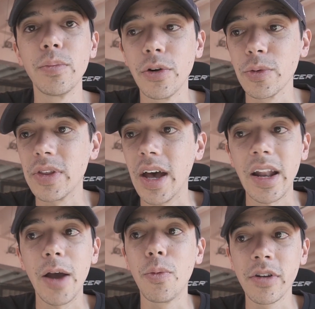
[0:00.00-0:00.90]
board with
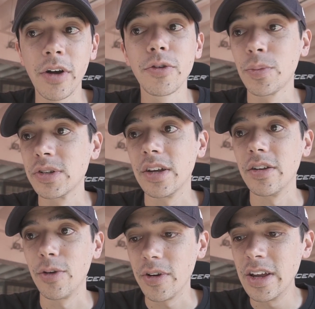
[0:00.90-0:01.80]
that. I 100%
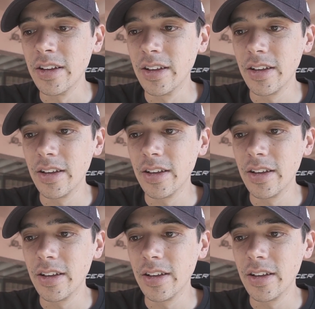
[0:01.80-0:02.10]
agree.